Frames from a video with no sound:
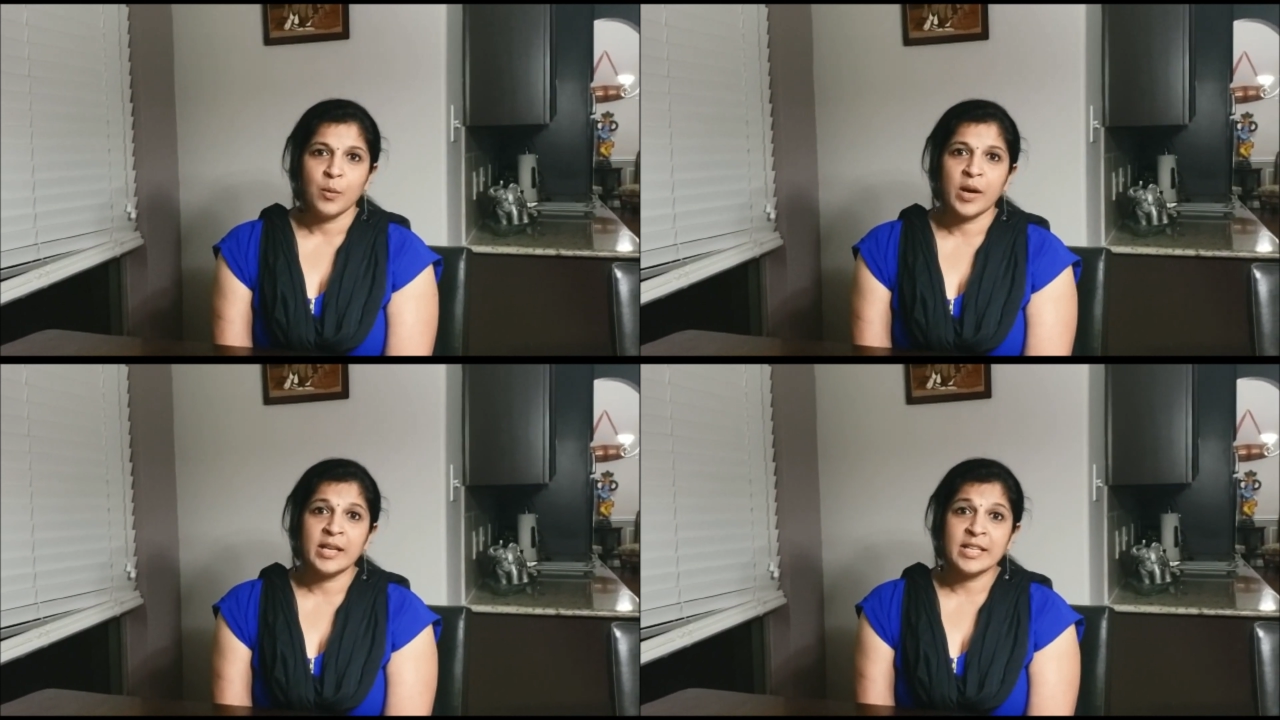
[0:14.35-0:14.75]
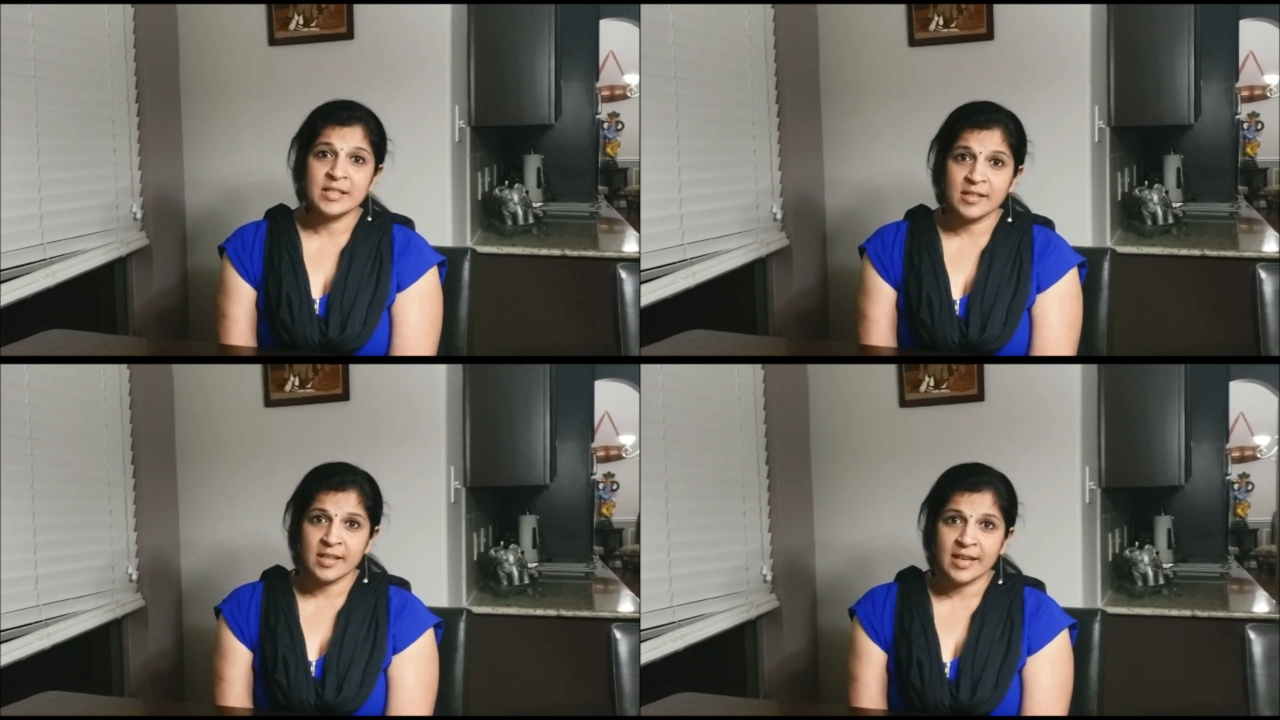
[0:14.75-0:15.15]
While
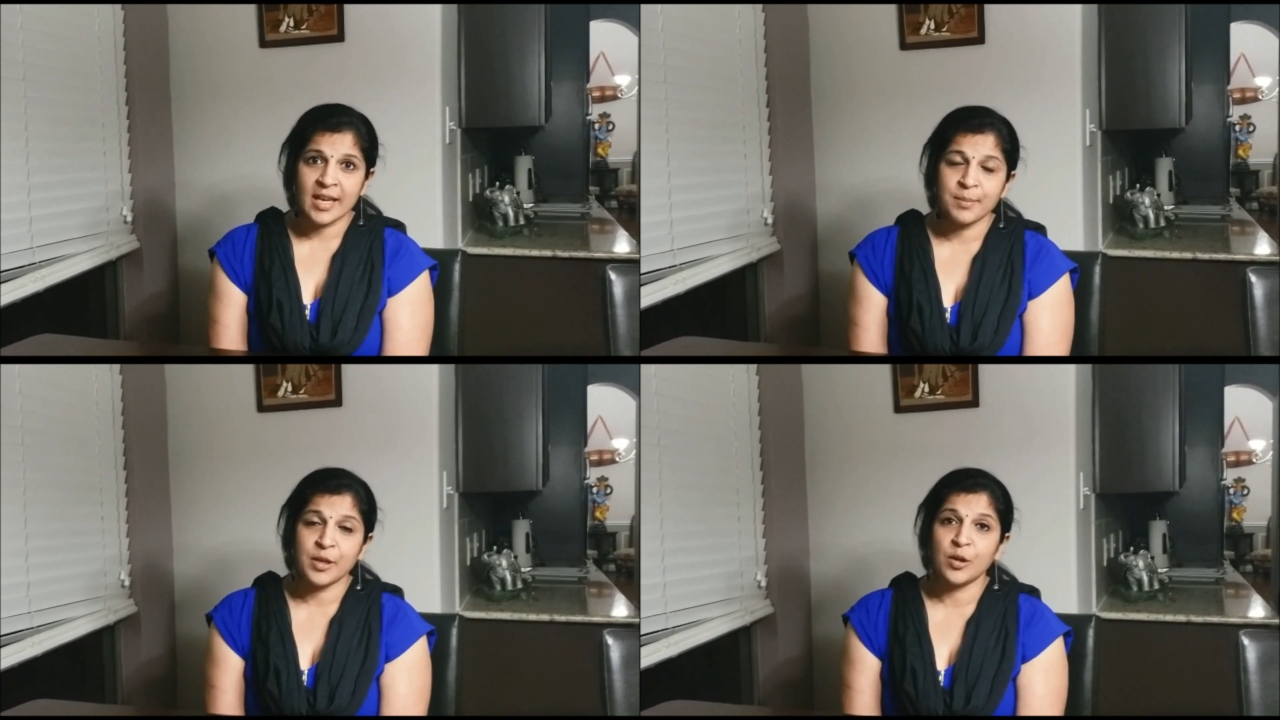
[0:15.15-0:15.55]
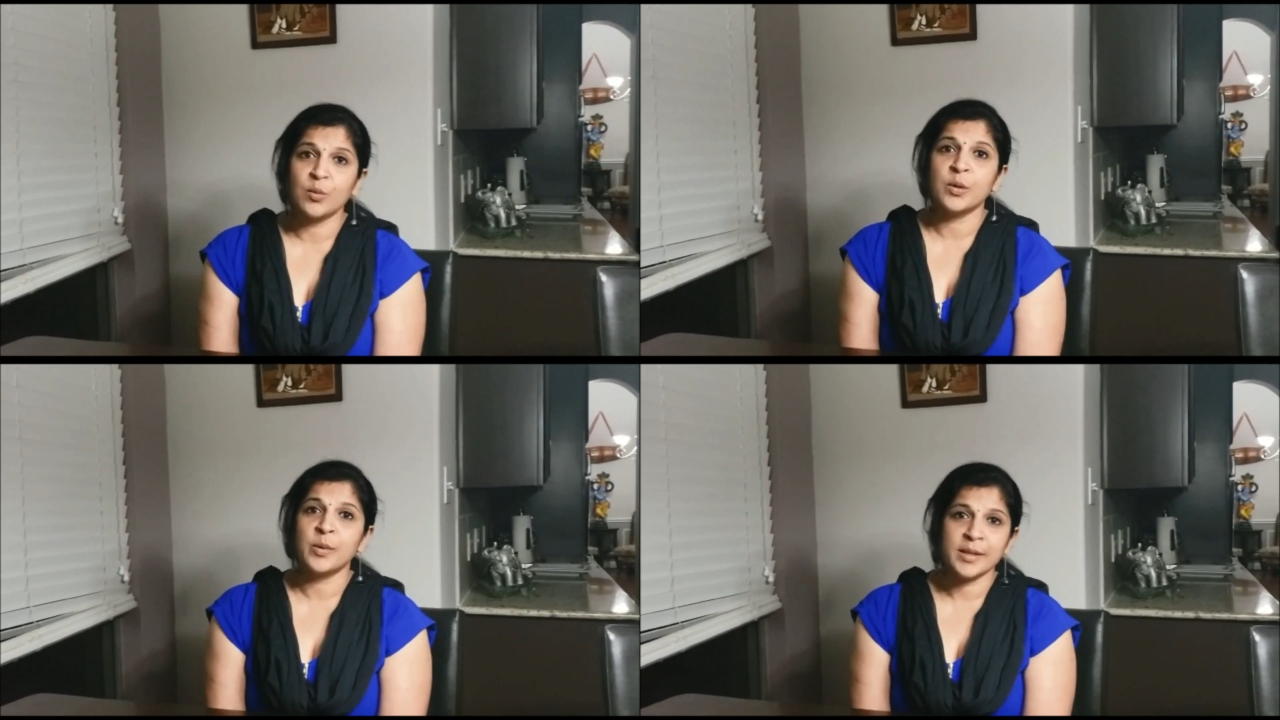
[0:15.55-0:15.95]
internet can be
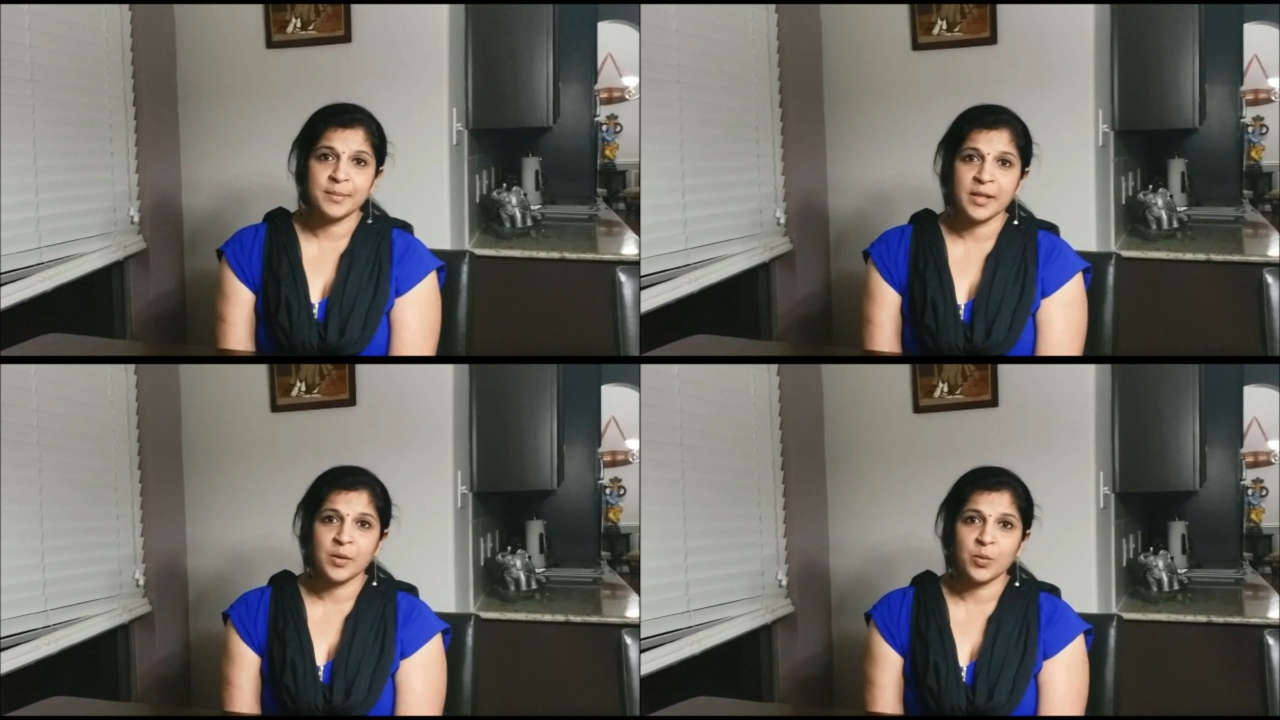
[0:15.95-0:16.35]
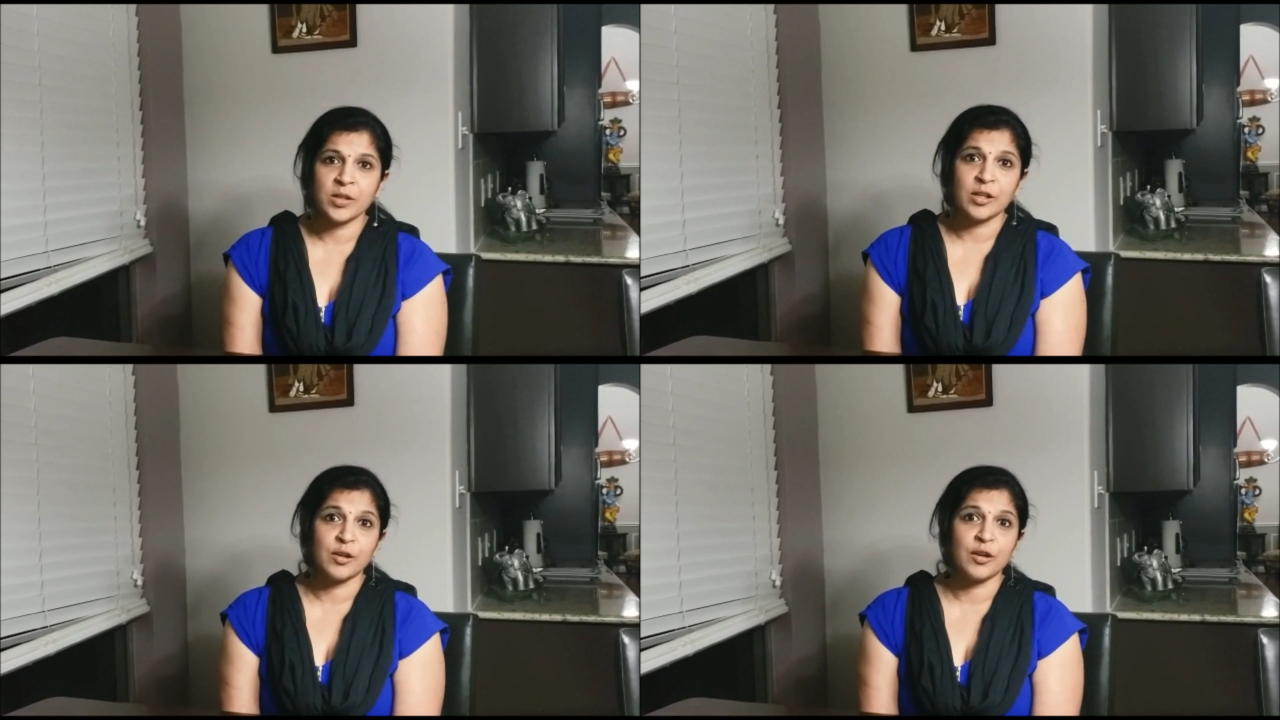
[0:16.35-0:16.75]
overwhelming
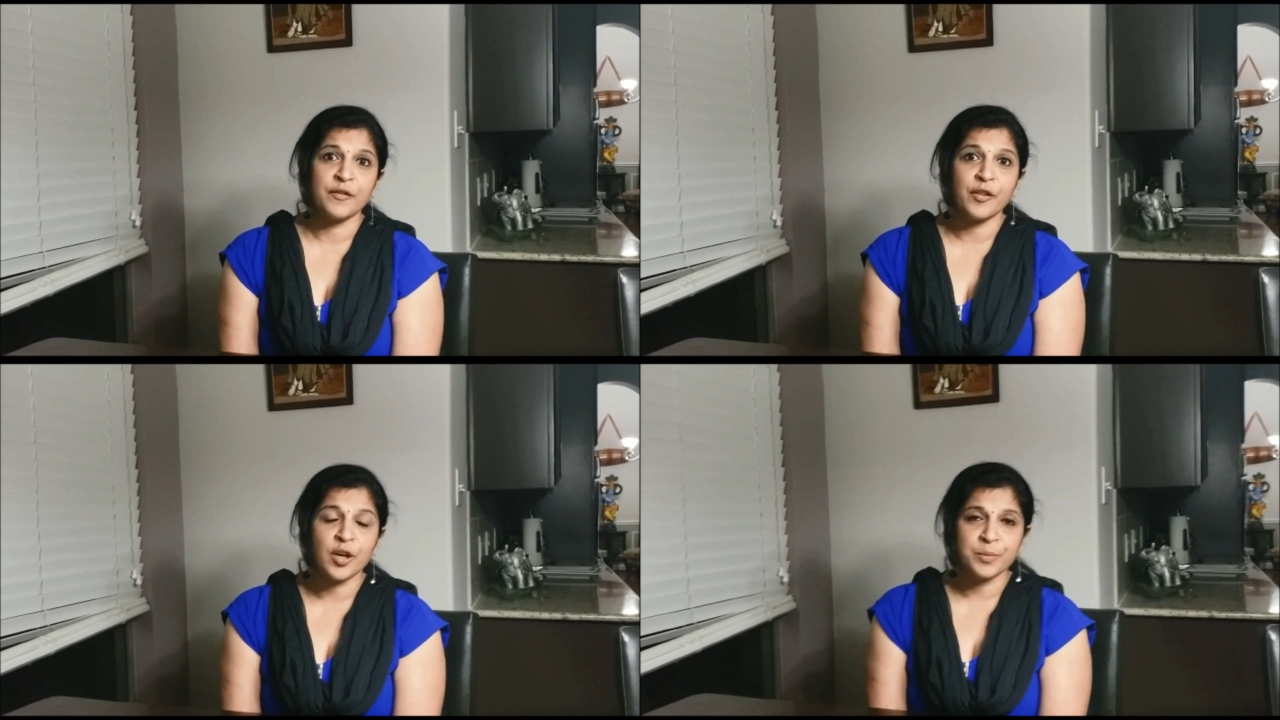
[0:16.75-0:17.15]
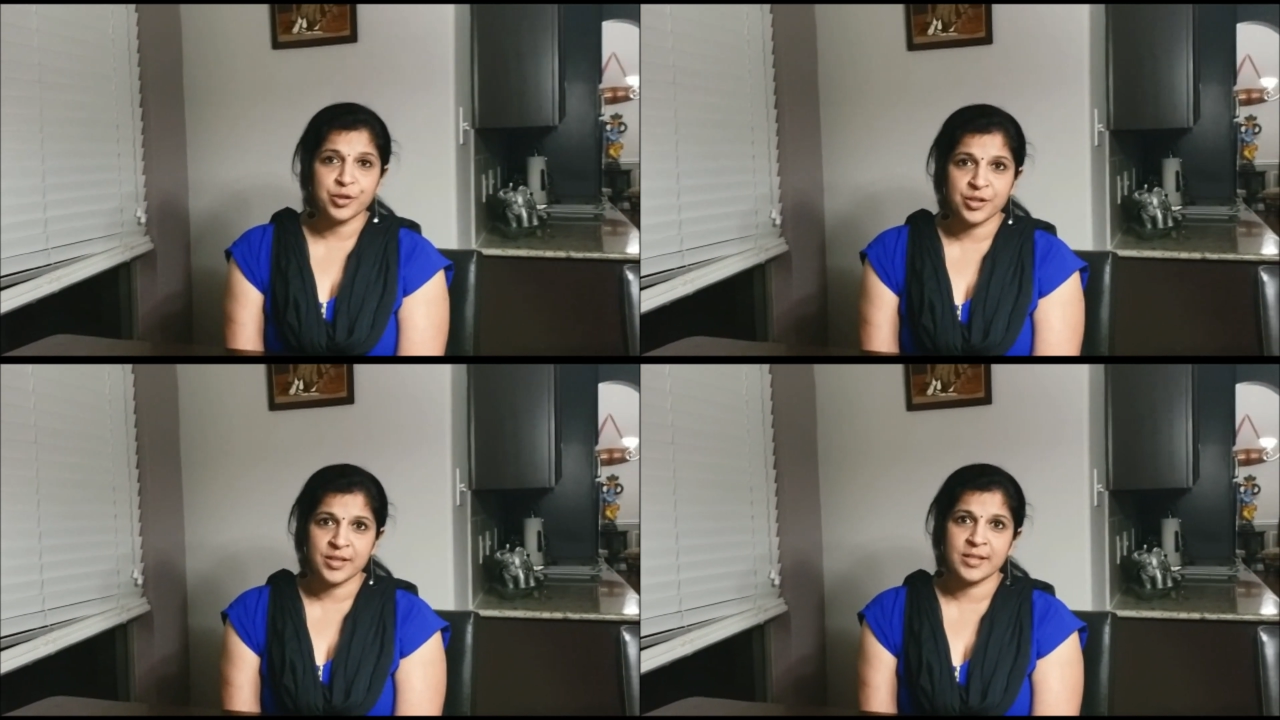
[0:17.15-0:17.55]
with a lot of
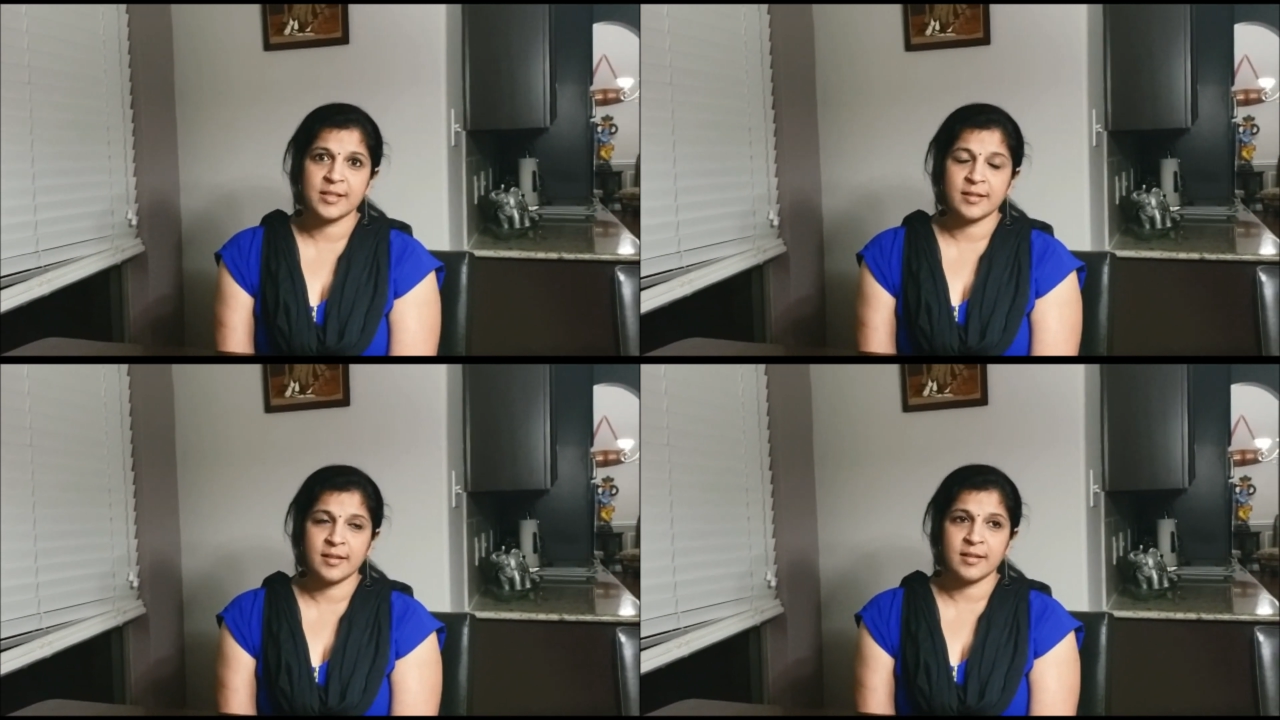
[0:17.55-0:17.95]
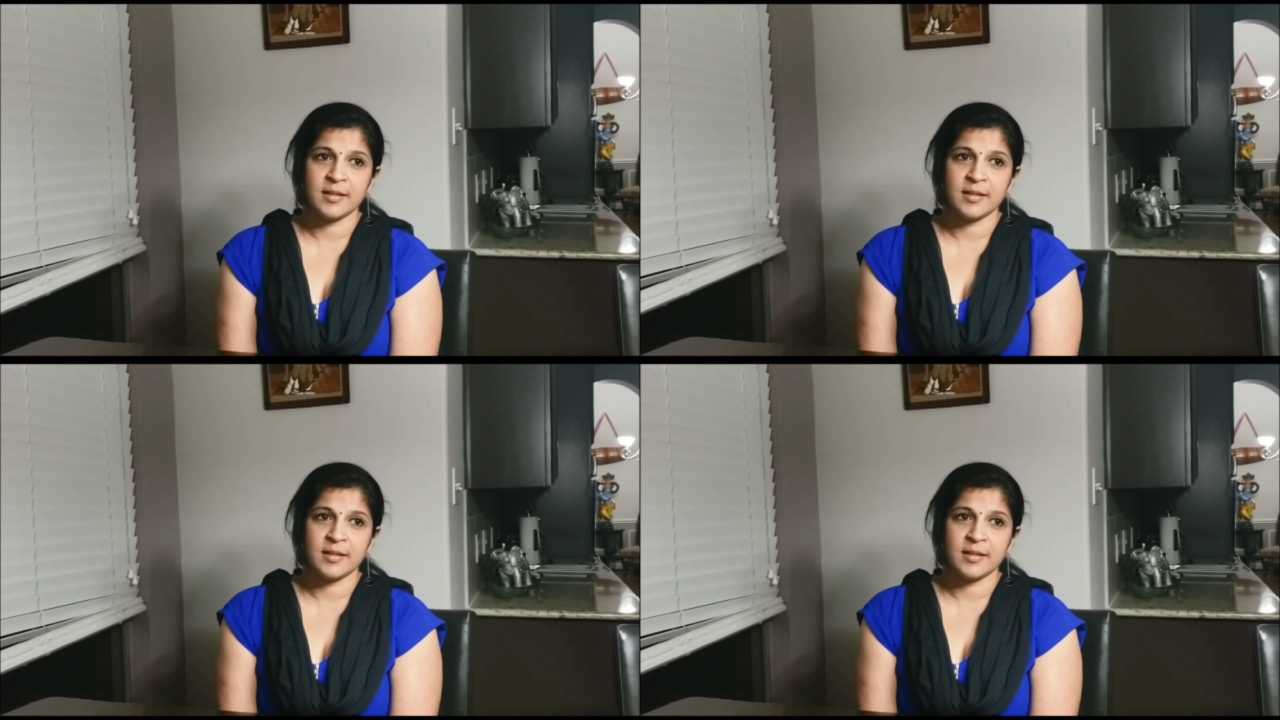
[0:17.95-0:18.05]
options,